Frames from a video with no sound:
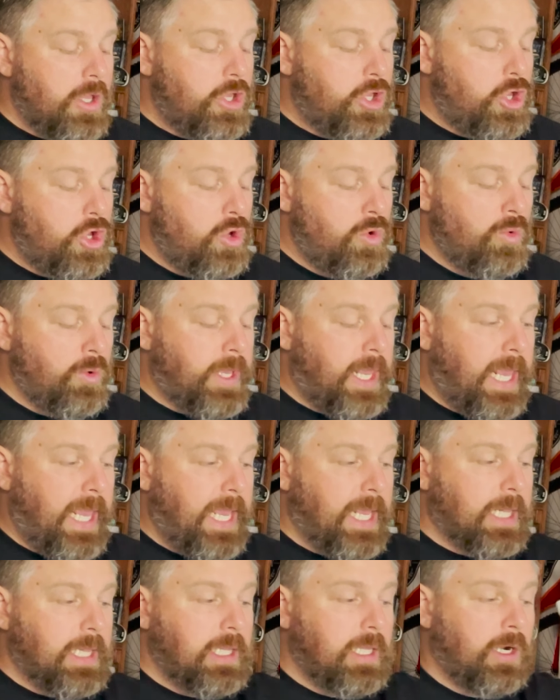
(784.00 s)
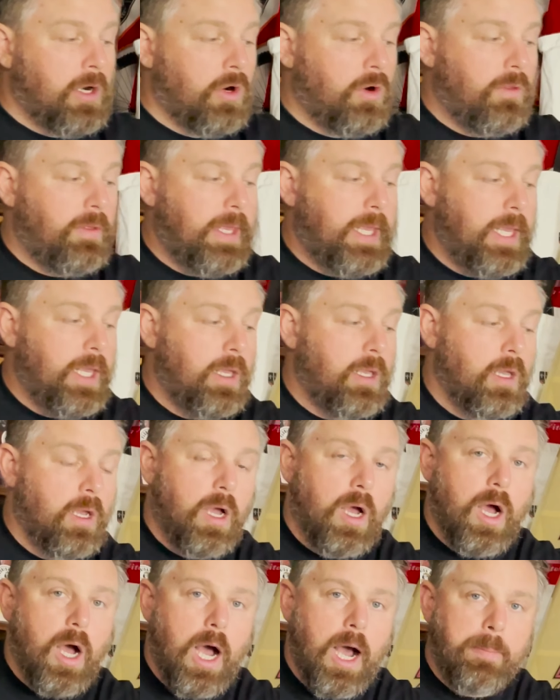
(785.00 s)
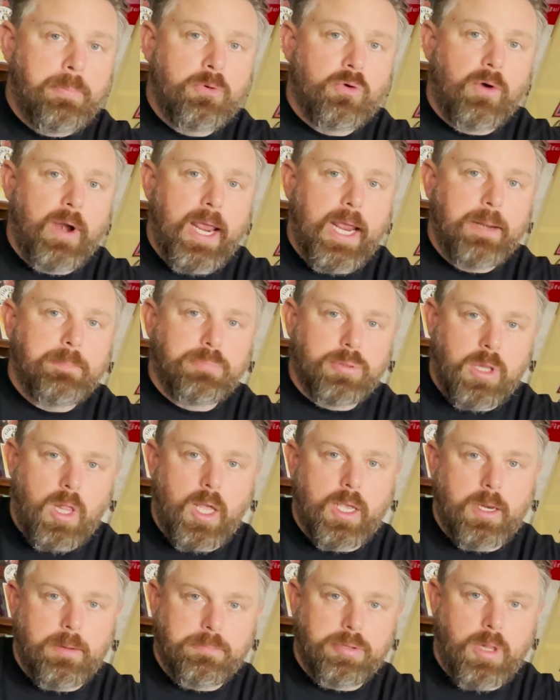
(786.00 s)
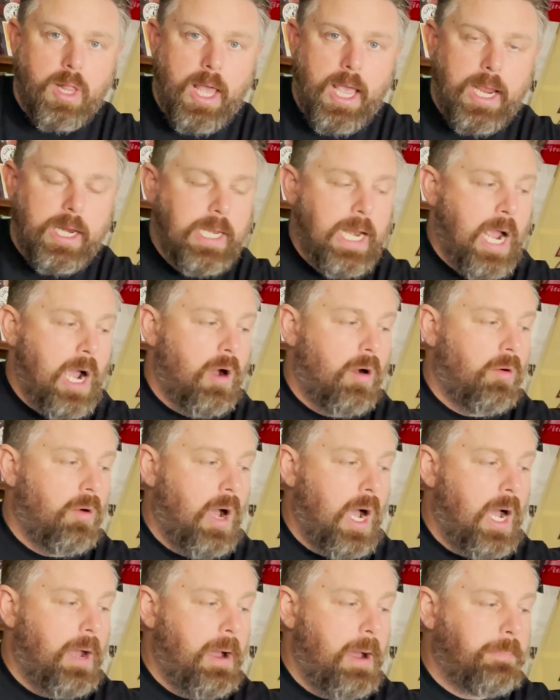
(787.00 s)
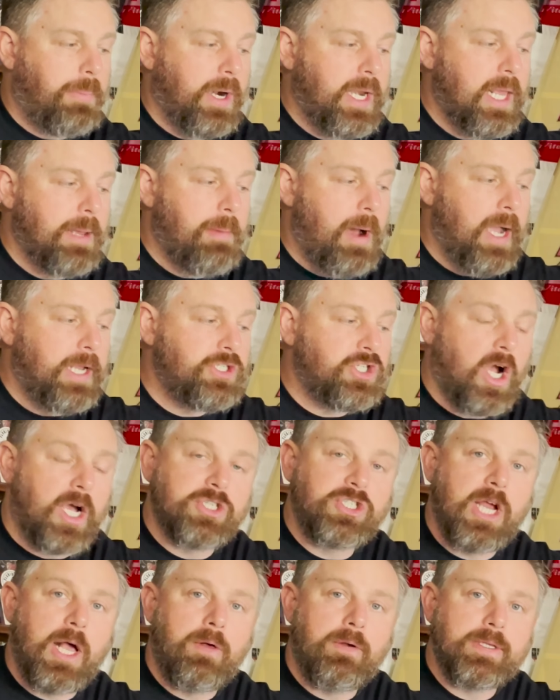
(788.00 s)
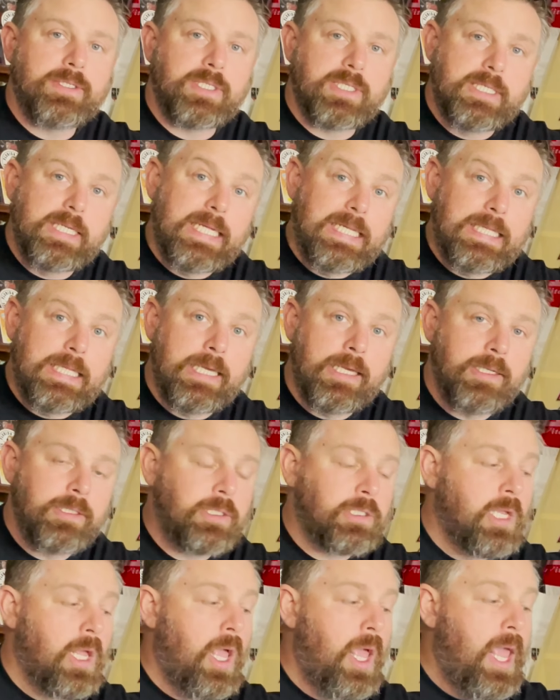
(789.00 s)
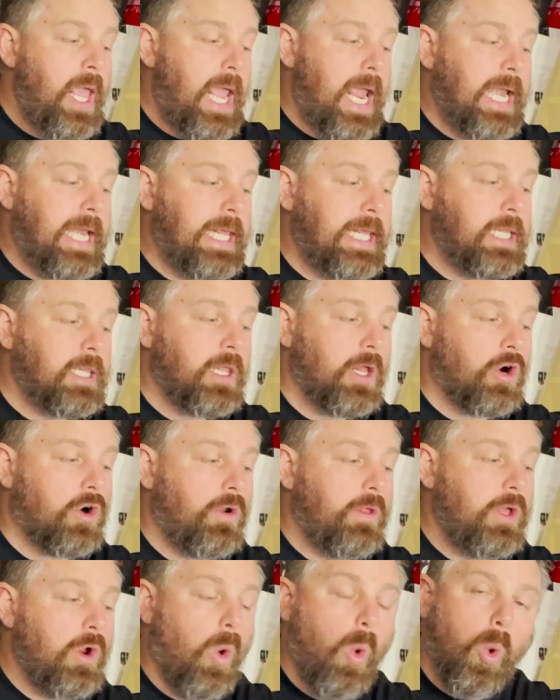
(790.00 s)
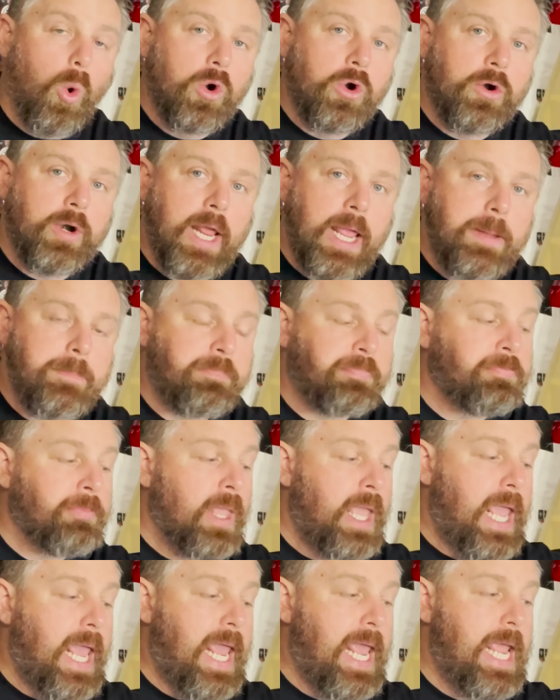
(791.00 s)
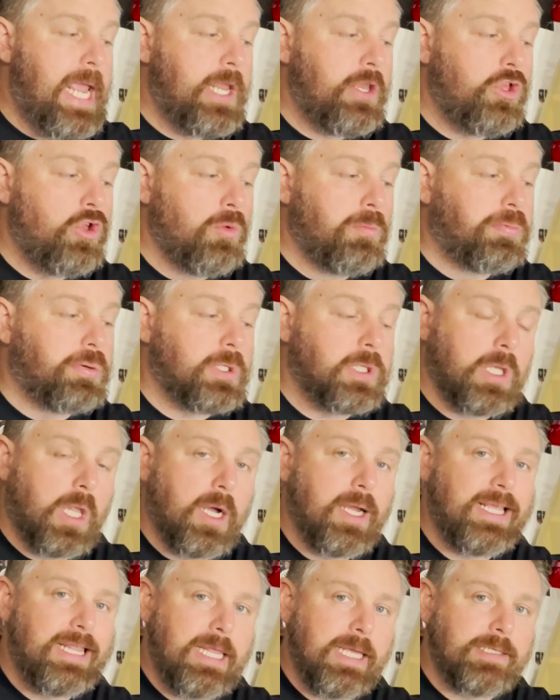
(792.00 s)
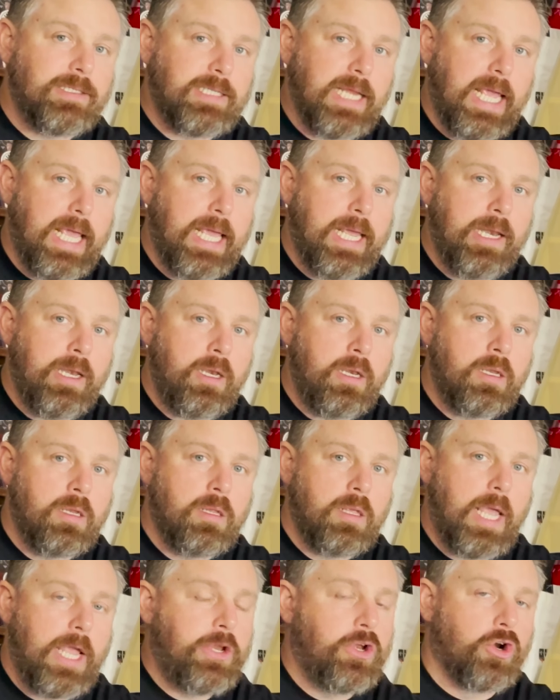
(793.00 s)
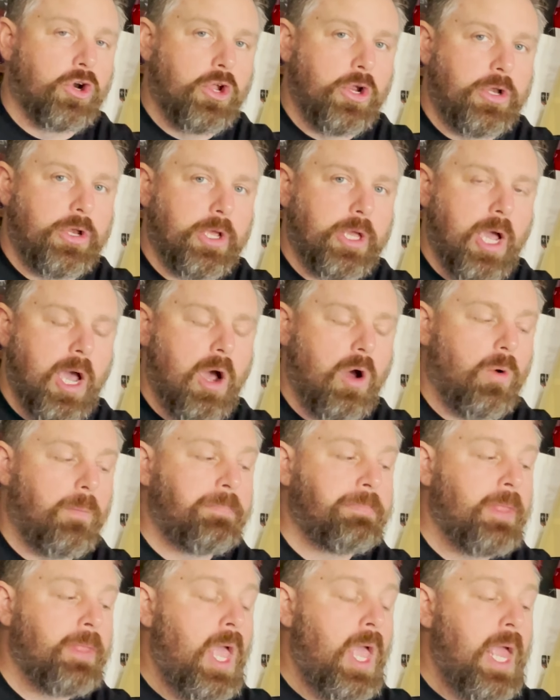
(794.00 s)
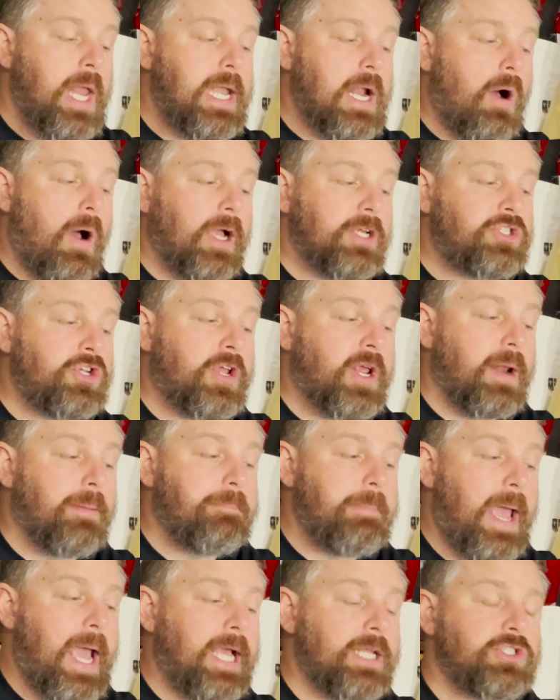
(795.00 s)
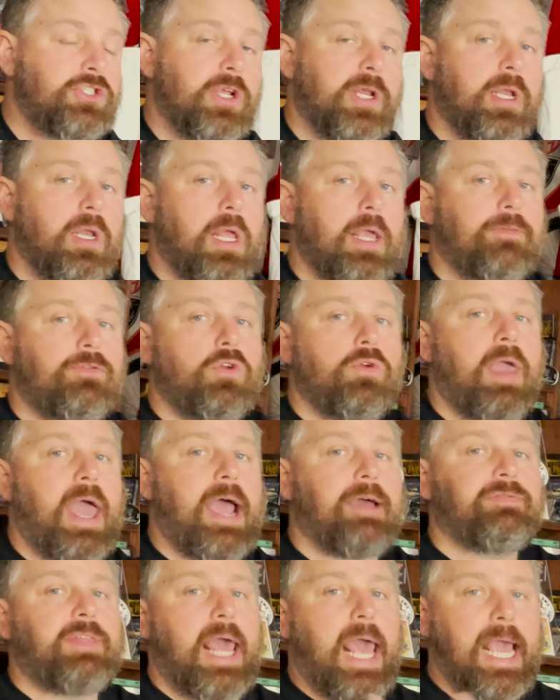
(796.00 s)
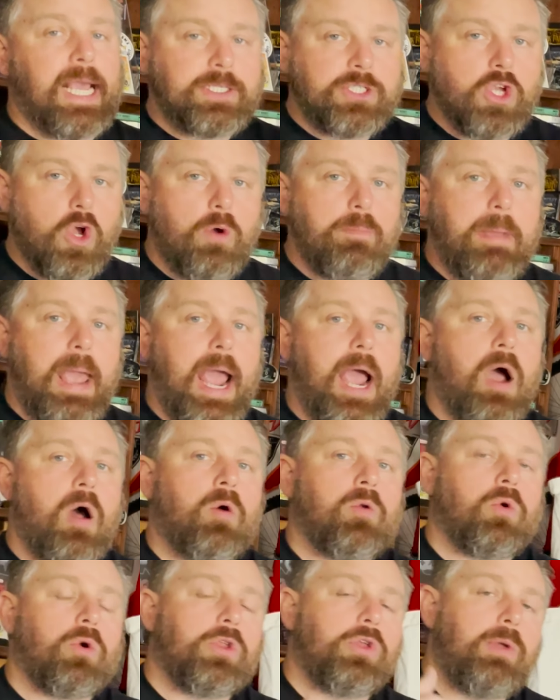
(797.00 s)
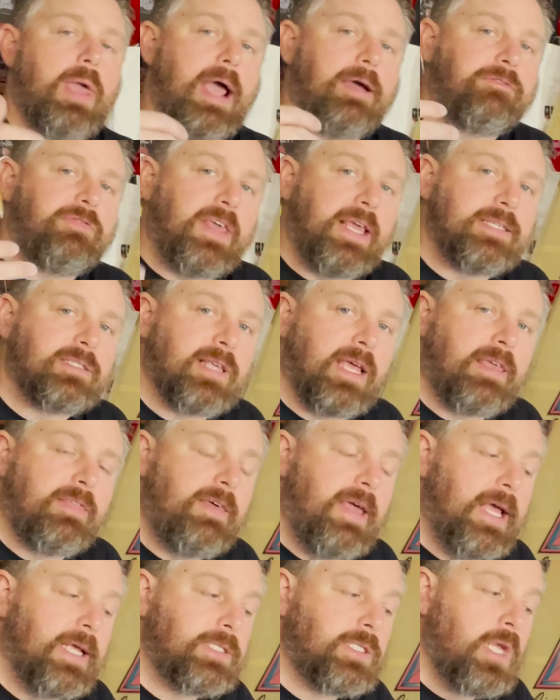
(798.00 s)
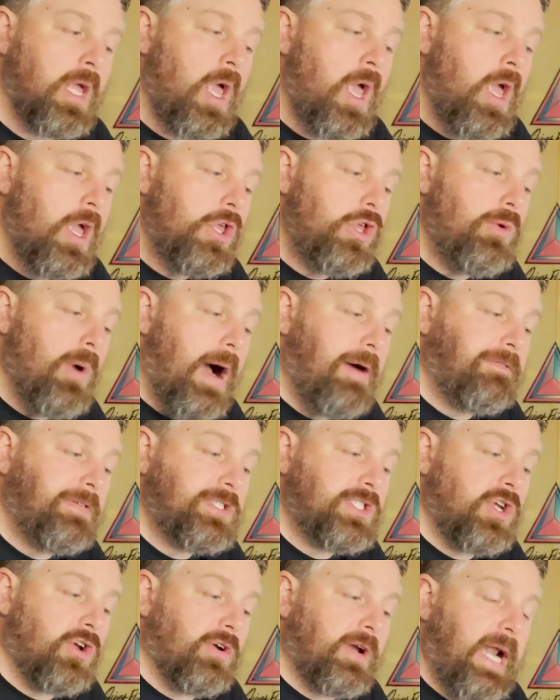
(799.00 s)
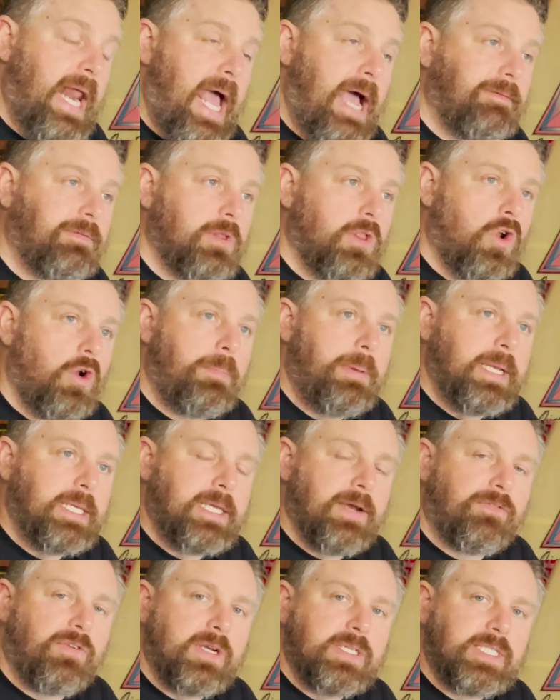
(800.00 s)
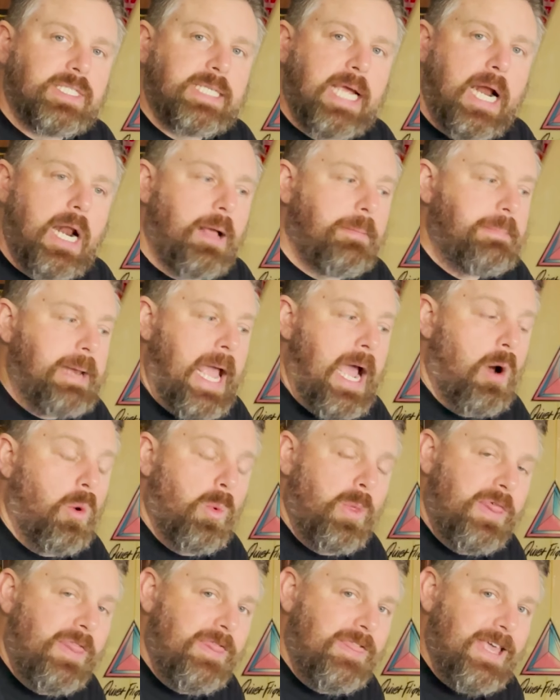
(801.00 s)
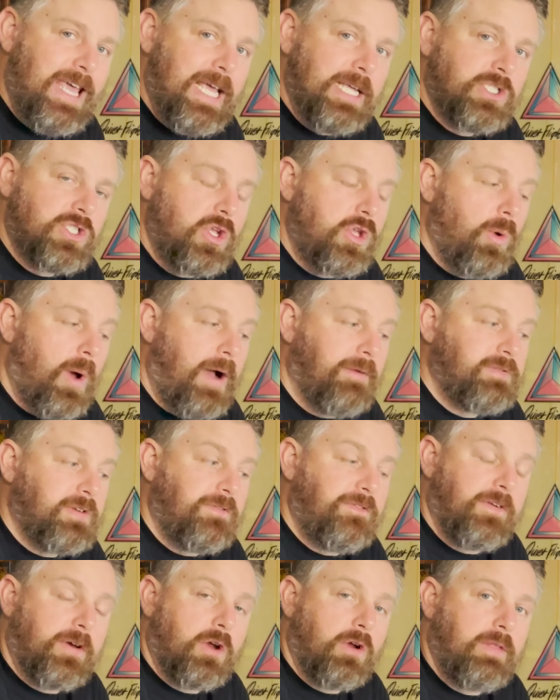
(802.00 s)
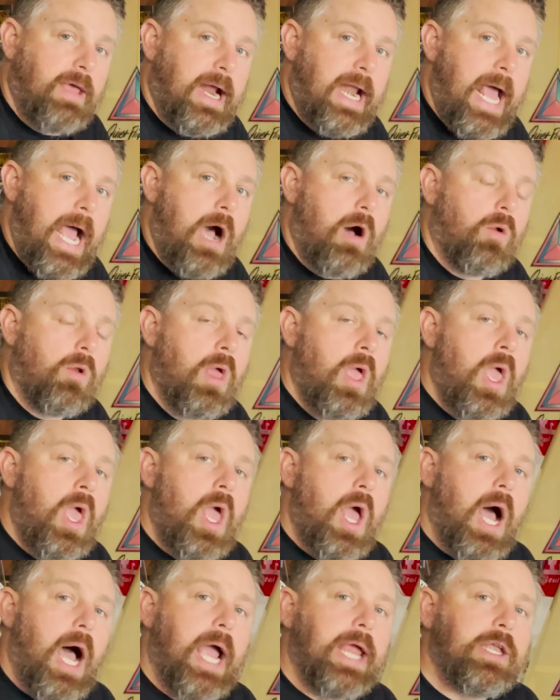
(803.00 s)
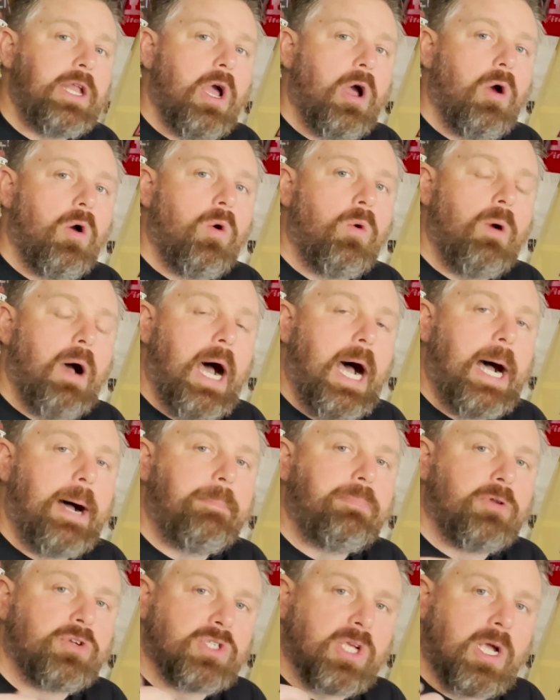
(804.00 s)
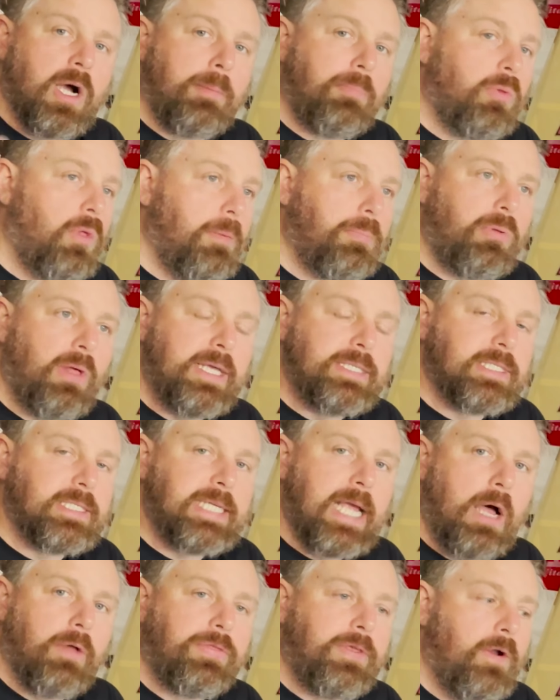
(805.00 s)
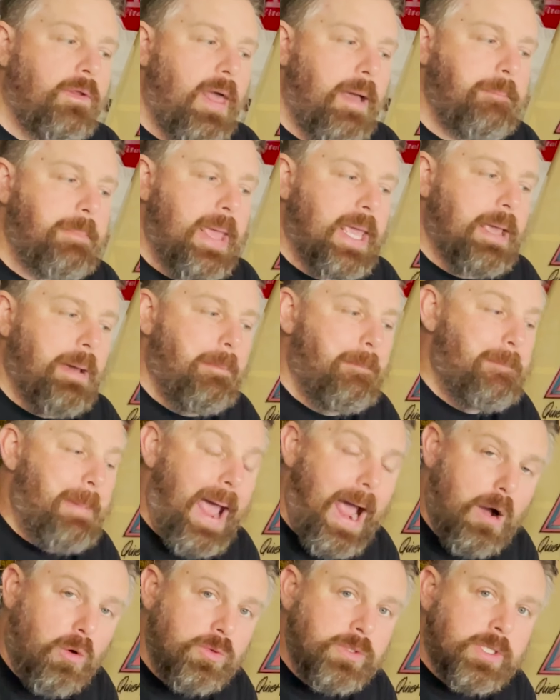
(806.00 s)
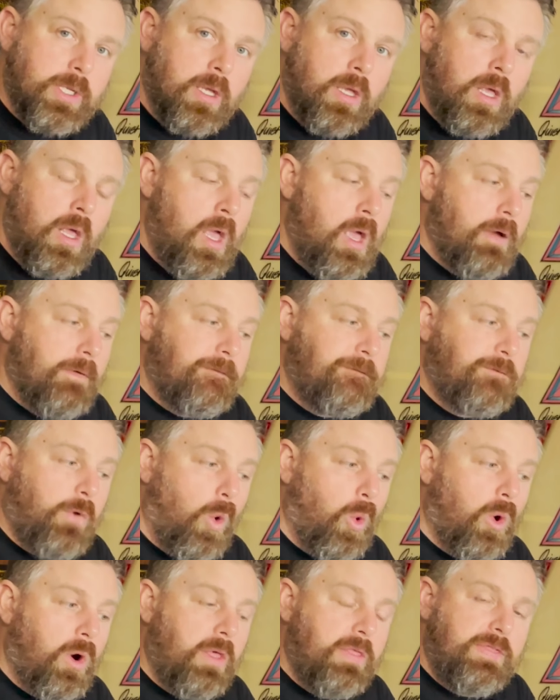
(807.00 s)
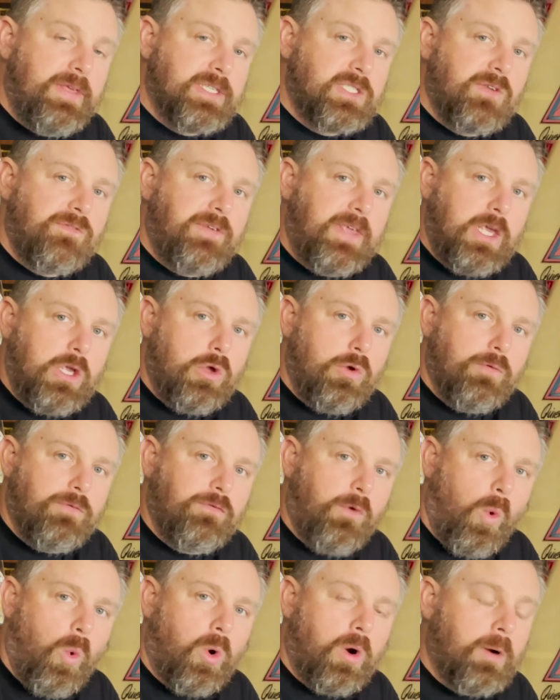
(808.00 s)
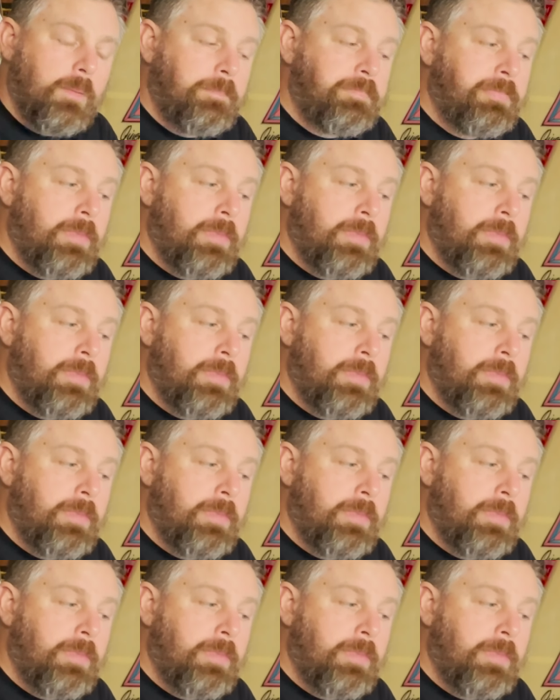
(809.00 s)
you can literally upgrade, plug and play. Now, a buddy of mine, Josh Ellis, did this, and he literally ordered it, and you plug this in, and you're good to go. Now, as you can imagine, if you have the EXO mount or you have things like this, you obviously are going to have a little bit different setup now with this, so you'll have to figure that out. I know there's a couple of places out there that make a mount for this VU4,